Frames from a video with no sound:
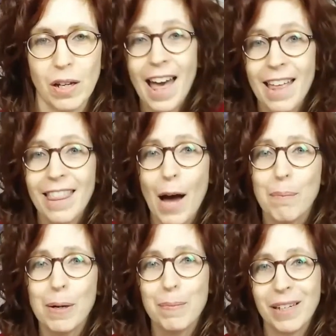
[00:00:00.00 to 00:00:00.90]
And
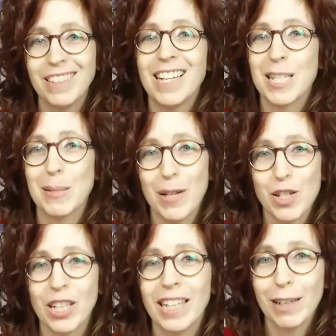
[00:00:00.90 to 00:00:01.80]
I'm preparing a
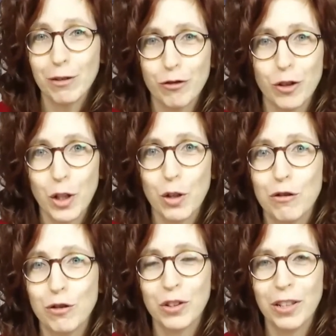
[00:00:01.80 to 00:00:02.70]
special gift for
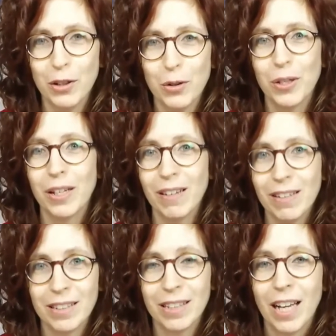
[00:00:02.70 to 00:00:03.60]
you for the new
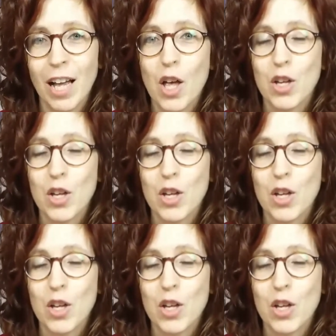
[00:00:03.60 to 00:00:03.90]
year.